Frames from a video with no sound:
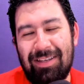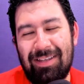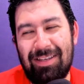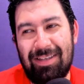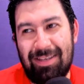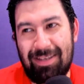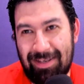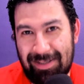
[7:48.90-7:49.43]

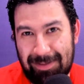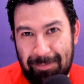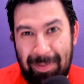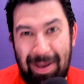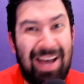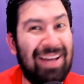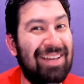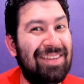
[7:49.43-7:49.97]
he's
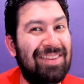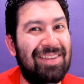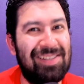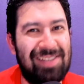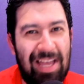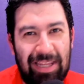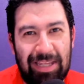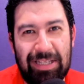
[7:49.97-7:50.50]
back in the
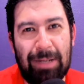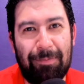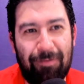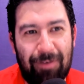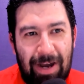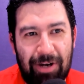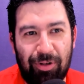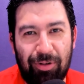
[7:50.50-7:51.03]
Stanley Cup
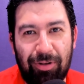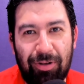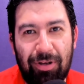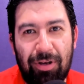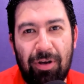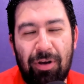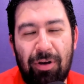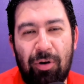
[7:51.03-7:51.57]
Final
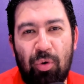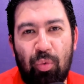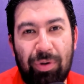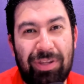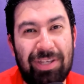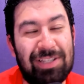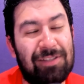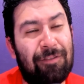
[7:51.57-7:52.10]

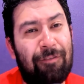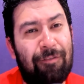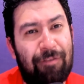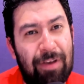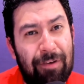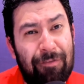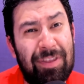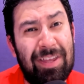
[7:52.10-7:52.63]
with his
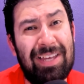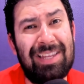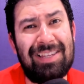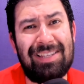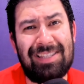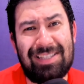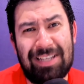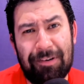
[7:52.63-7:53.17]
fifth
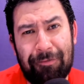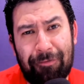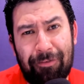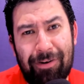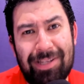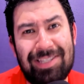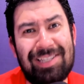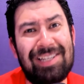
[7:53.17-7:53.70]

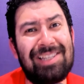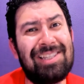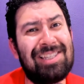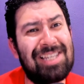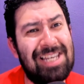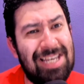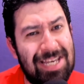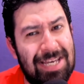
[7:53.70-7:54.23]
different
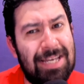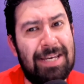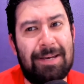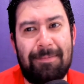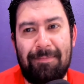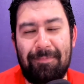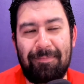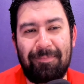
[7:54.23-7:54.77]

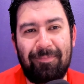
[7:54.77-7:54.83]
team,